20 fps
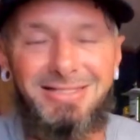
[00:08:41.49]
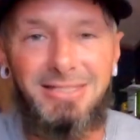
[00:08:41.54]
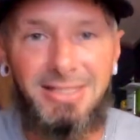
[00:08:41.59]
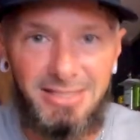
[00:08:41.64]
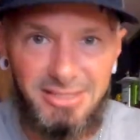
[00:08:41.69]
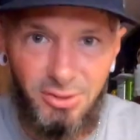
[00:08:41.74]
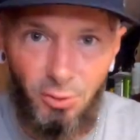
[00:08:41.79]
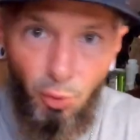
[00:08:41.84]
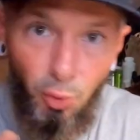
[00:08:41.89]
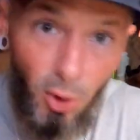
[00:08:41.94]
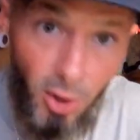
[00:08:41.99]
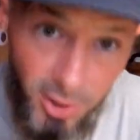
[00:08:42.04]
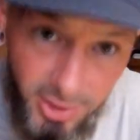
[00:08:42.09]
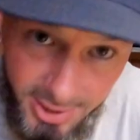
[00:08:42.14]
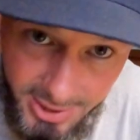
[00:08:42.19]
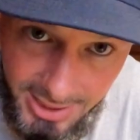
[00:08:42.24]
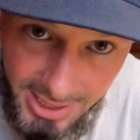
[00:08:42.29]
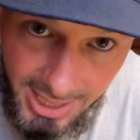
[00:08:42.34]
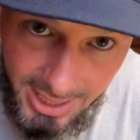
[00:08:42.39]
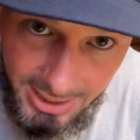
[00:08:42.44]
That's the word of
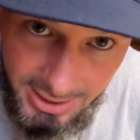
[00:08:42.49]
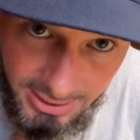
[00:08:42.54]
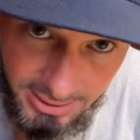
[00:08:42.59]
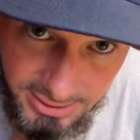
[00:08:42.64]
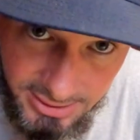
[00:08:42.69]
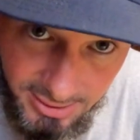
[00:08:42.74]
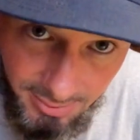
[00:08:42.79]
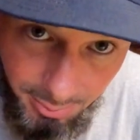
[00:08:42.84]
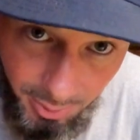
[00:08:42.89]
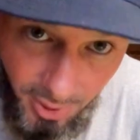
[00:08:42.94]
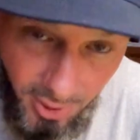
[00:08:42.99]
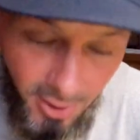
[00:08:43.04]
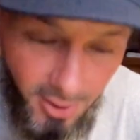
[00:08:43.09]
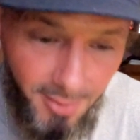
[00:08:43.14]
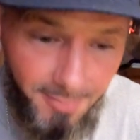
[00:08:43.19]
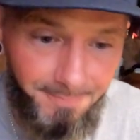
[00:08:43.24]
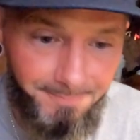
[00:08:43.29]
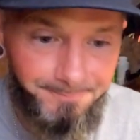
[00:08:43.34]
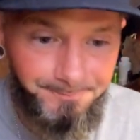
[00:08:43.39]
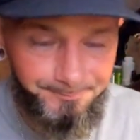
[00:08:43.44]
the day, superb.